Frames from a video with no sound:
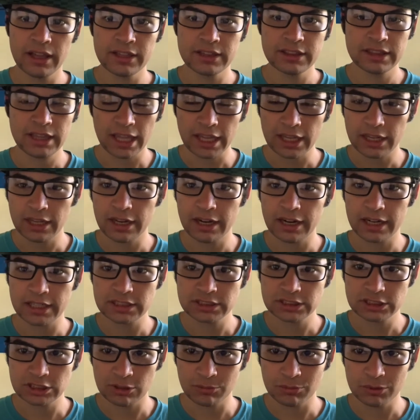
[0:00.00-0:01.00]
Thank you guys
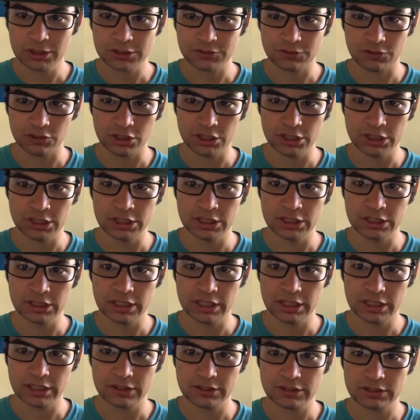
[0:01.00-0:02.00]
so much for Ian.
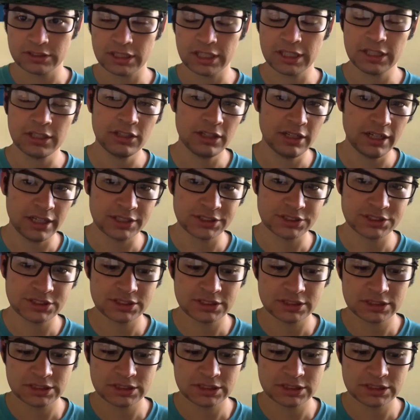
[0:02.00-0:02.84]
Thank you guys